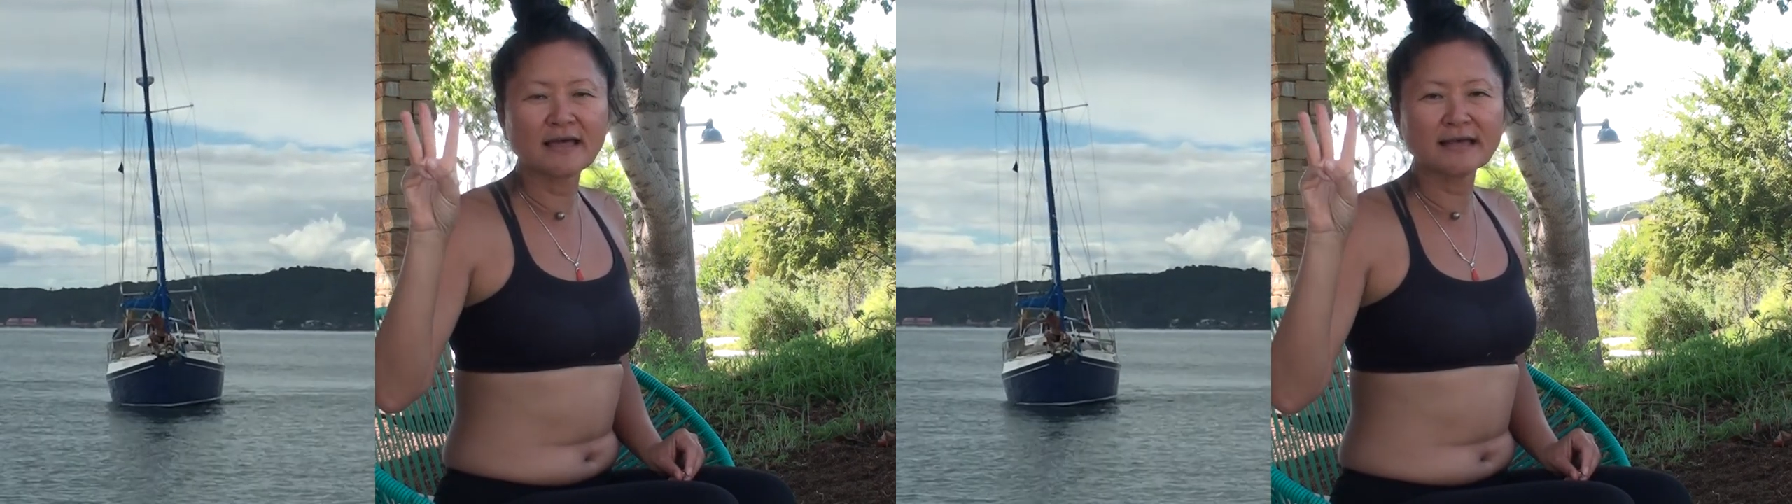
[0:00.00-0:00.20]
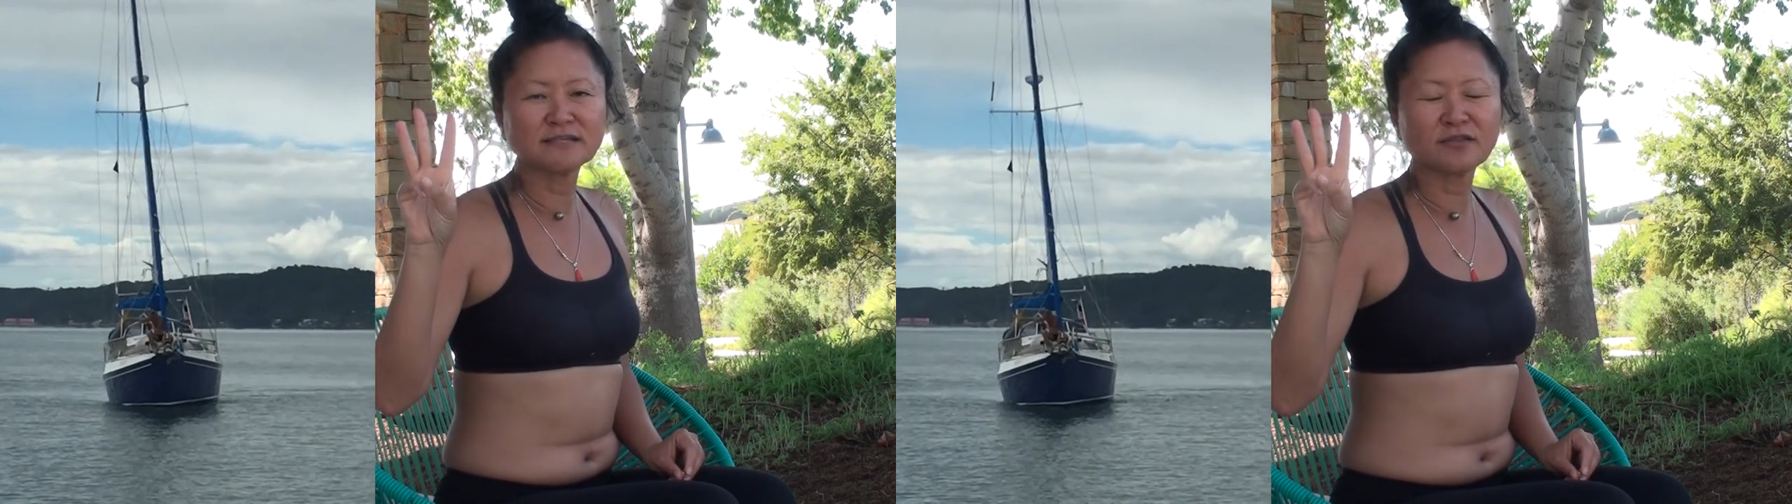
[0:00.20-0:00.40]

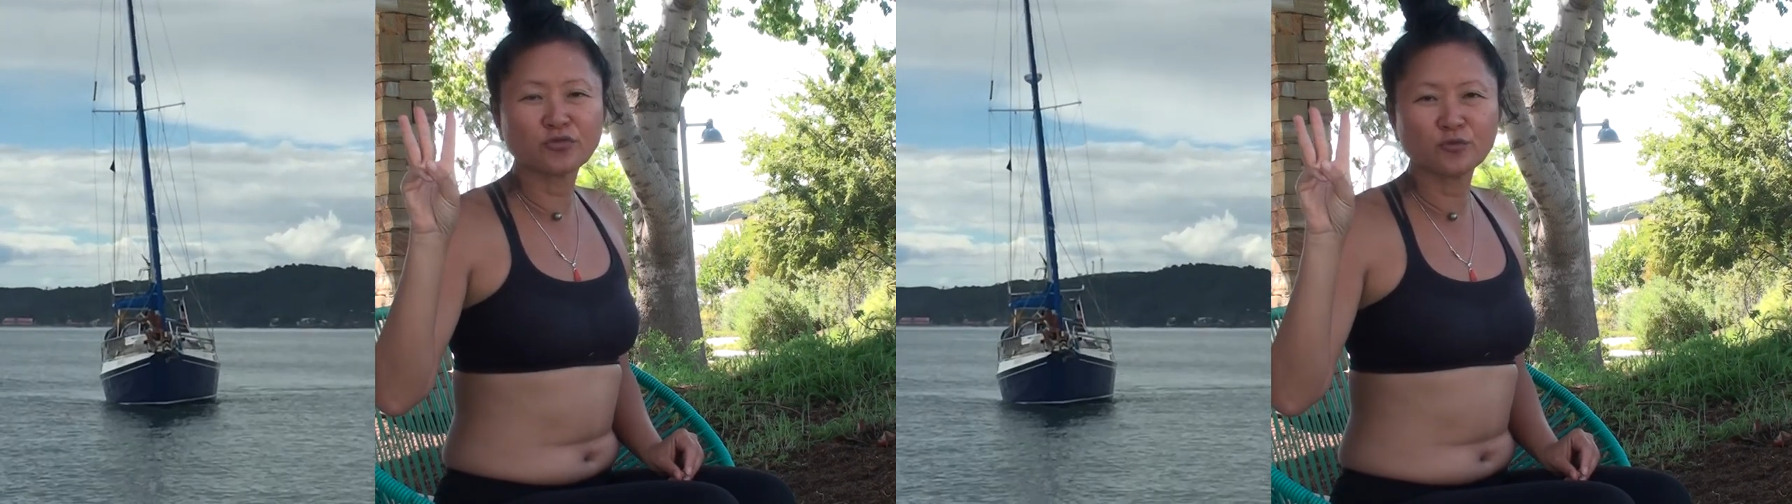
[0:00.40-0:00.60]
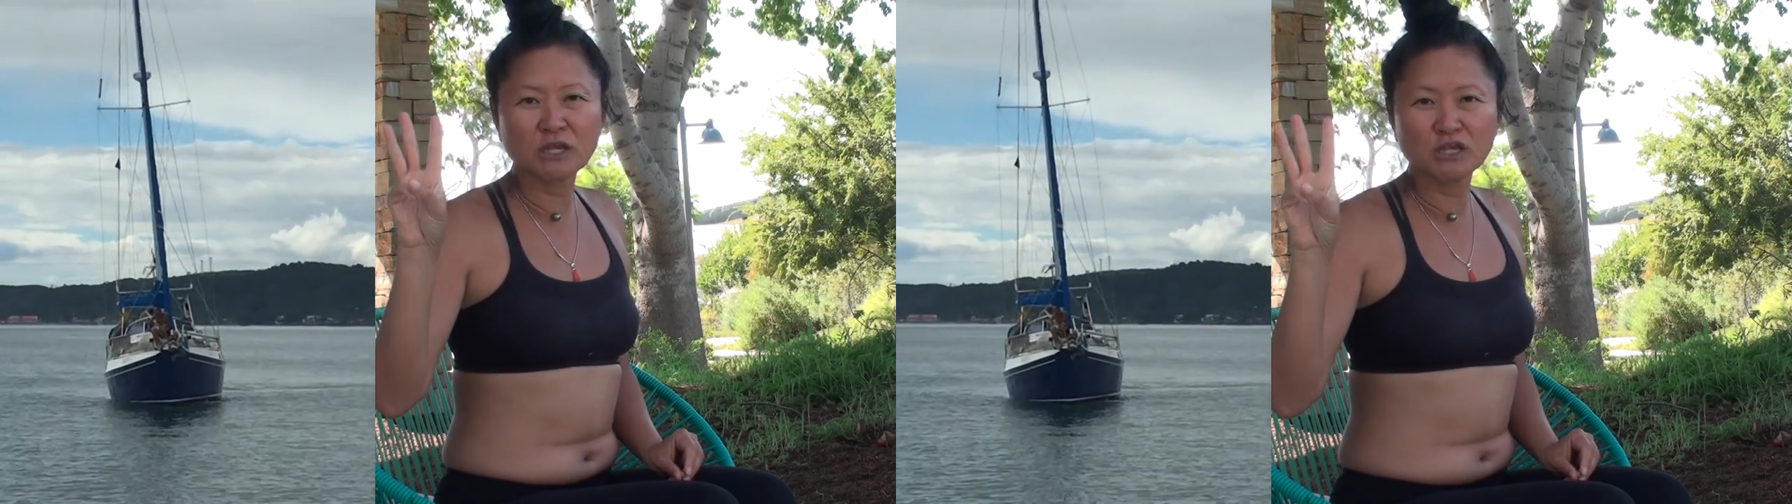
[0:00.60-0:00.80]
less than
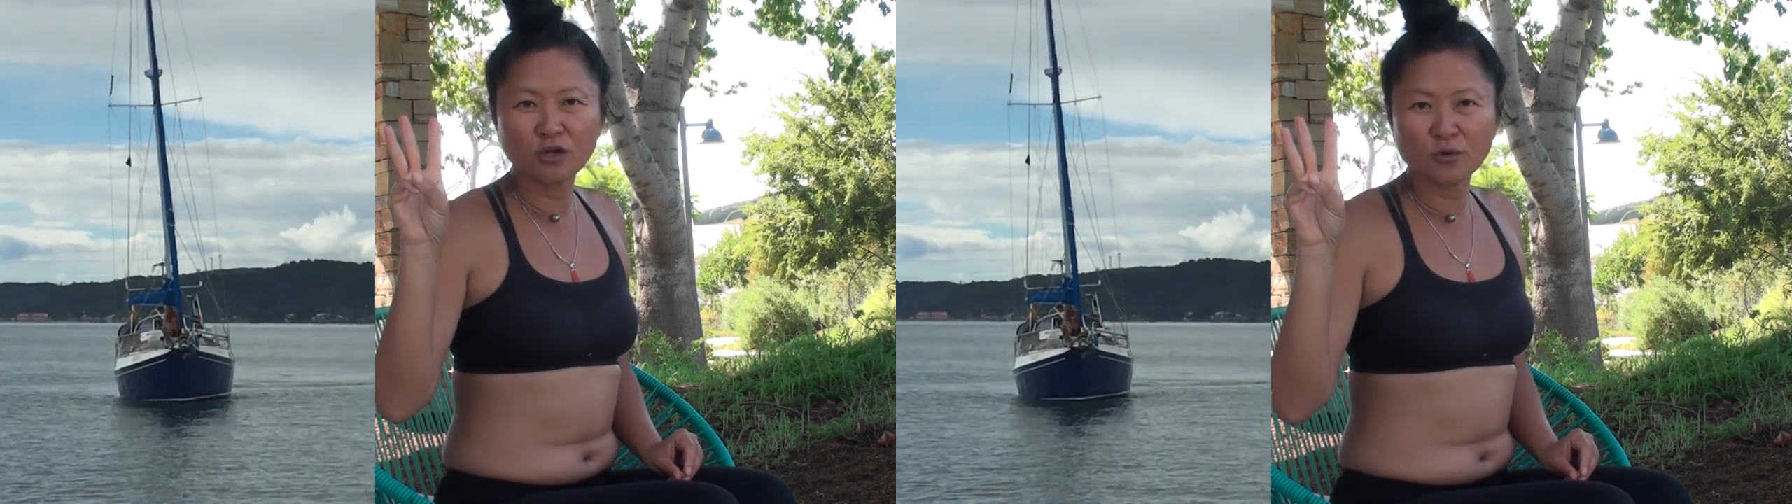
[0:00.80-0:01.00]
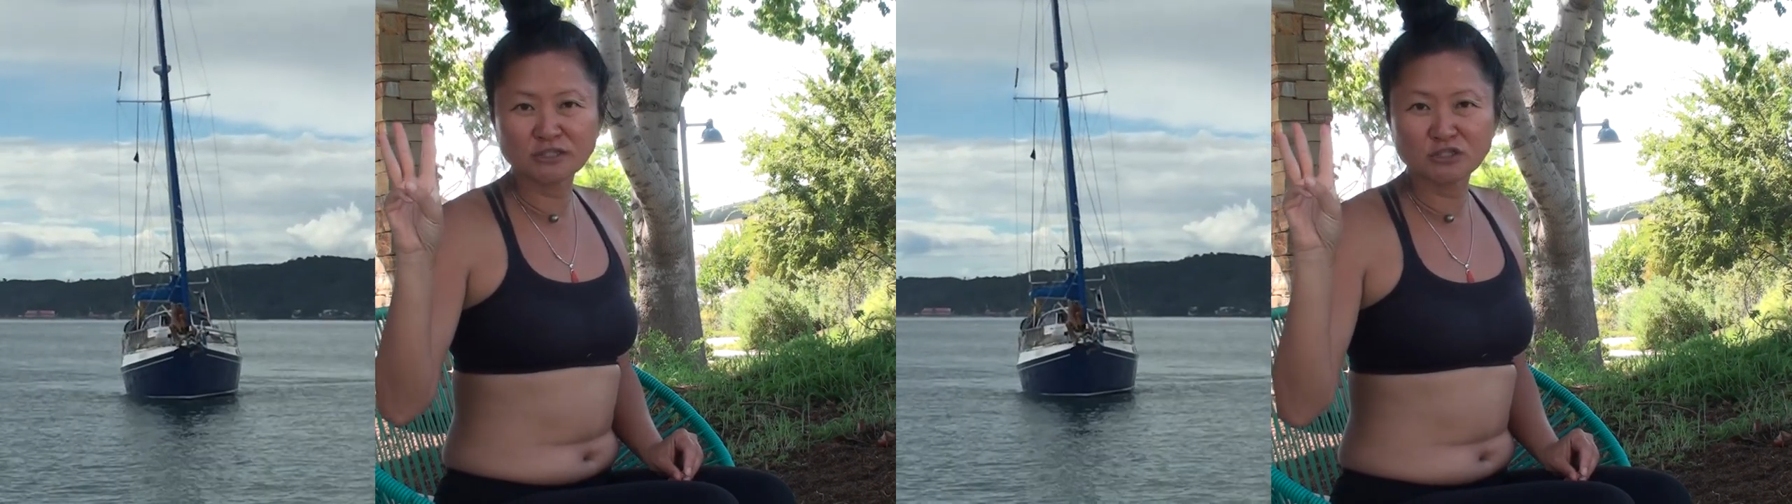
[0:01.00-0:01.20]

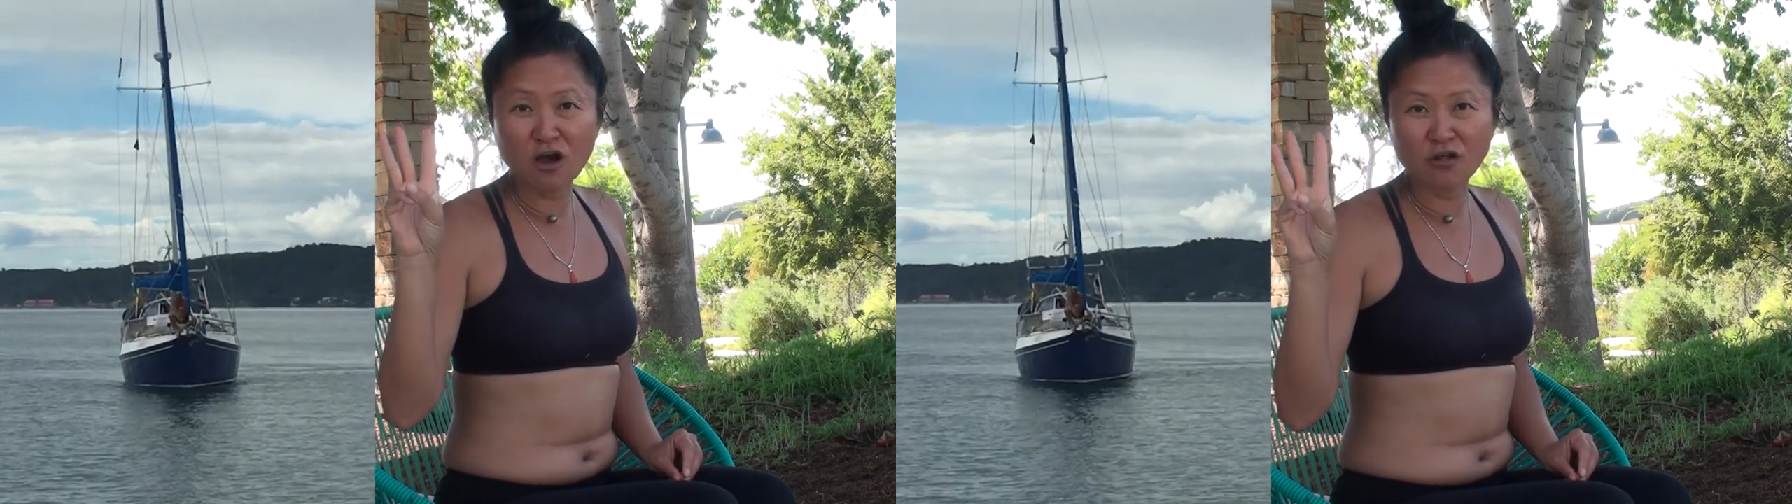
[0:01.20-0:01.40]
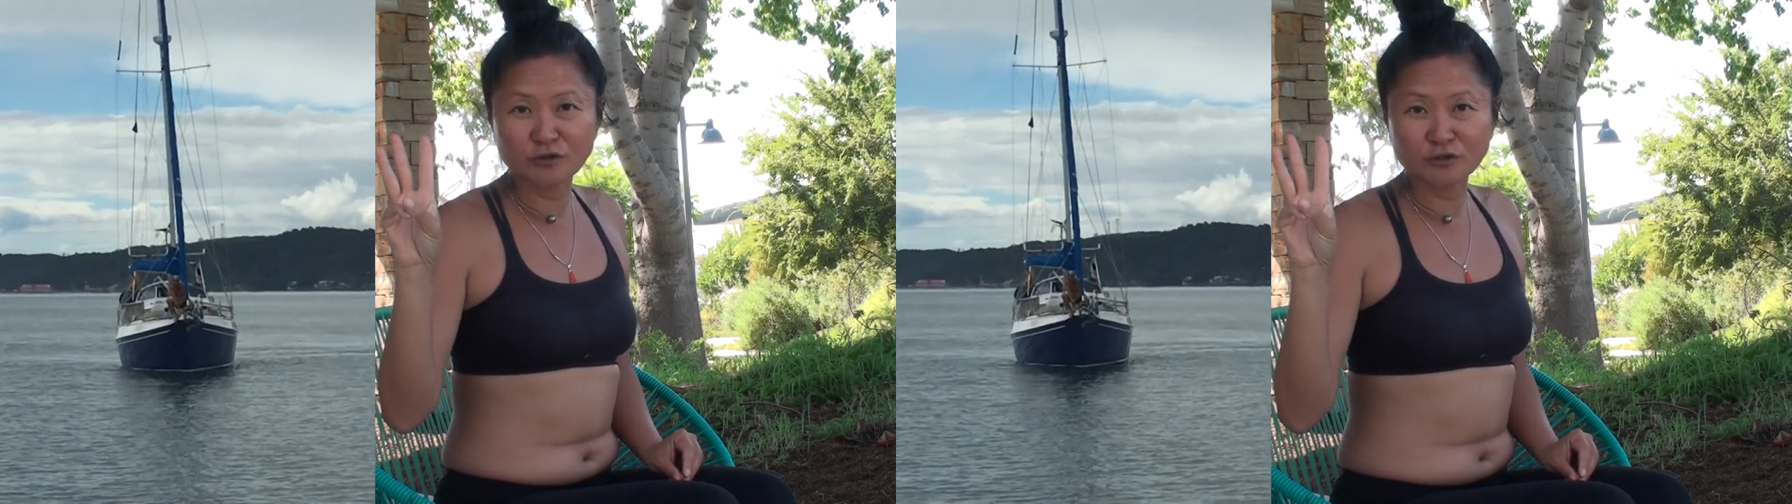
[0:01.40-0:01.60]

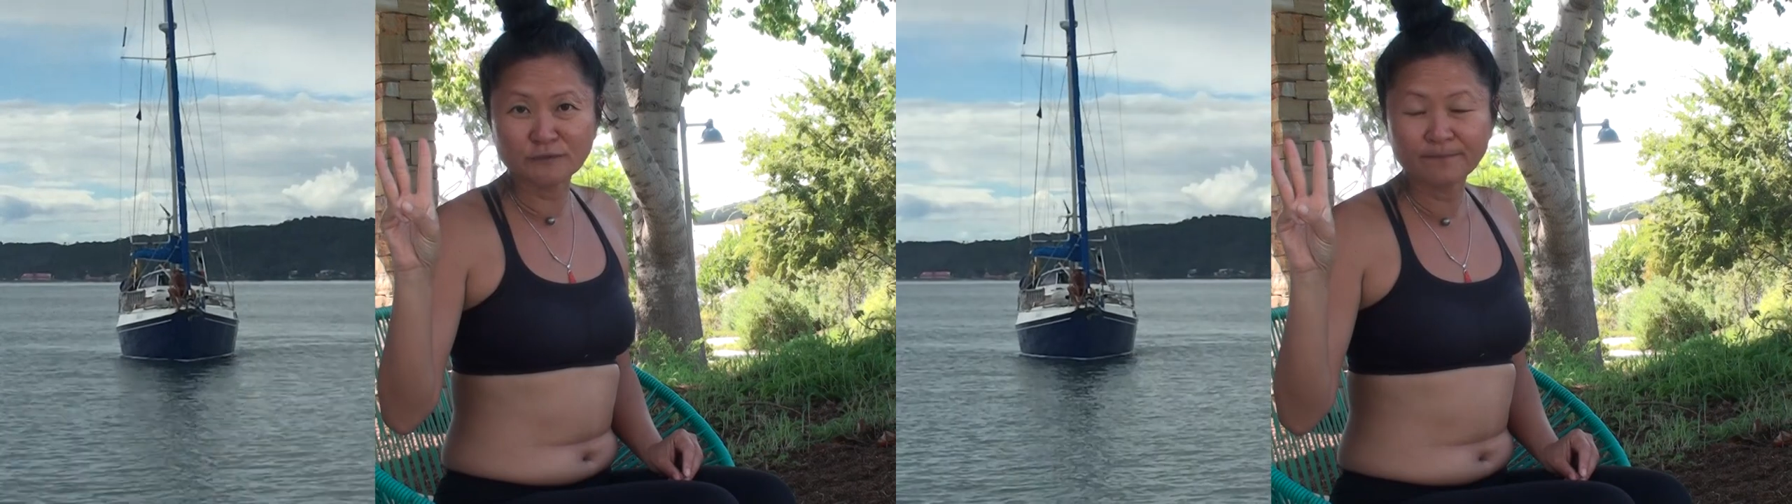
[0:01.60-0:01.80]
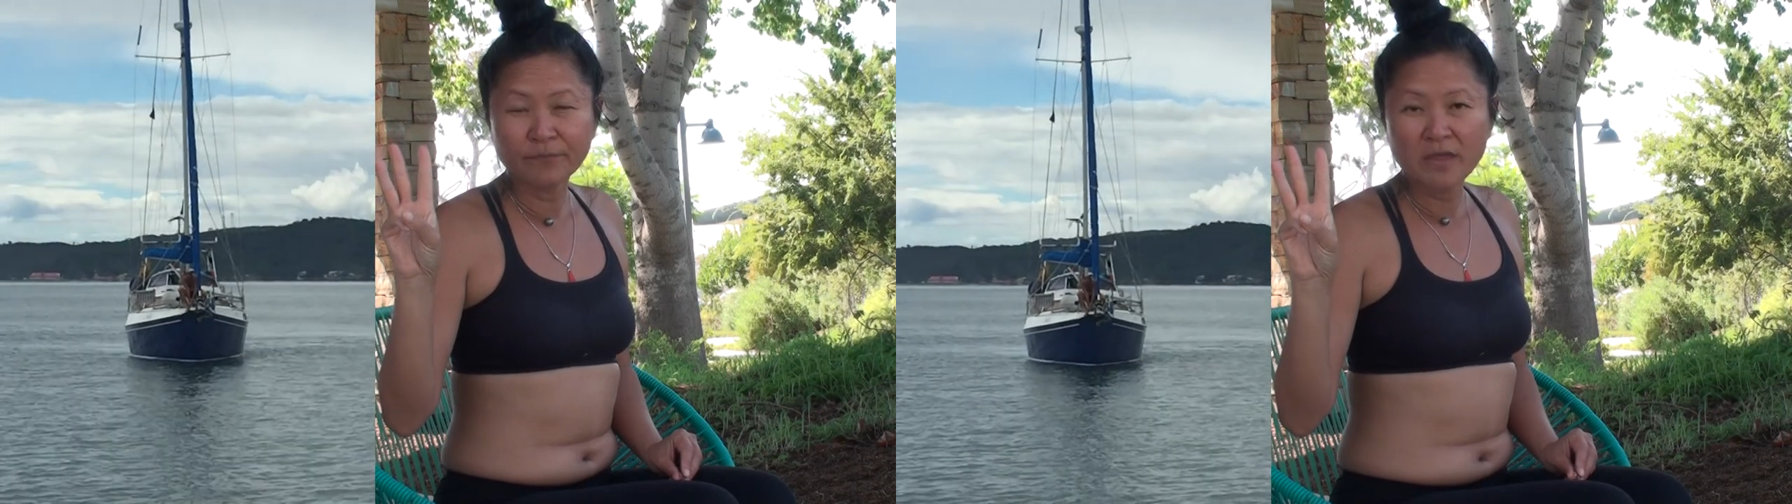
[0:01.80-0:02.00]
$3.